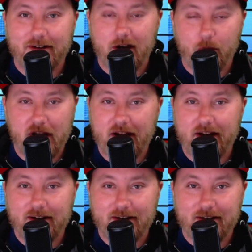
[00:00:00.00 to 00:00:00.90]
Okay?
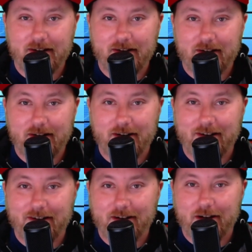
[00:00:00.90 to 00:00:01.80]

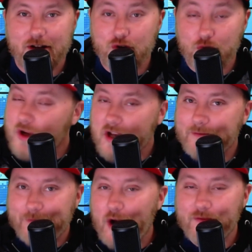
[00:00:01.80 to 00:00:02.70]
You can
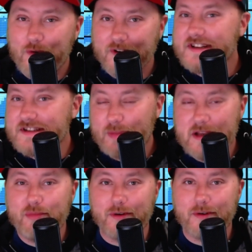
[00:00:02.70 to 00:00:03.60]
vote for these
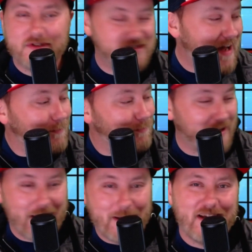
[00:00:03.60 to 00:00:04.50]
people. Stop
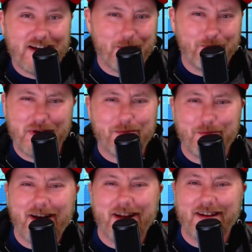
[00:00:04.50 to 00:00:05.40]
blaming it on big
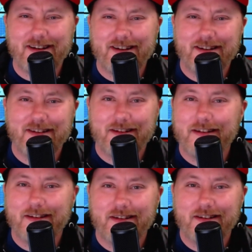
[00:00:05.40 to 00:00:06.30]
money.
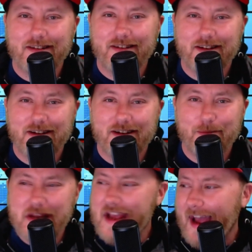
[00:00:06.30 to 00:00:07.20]

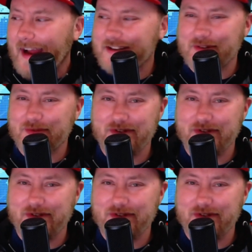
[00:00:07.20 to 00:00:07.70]
Be active.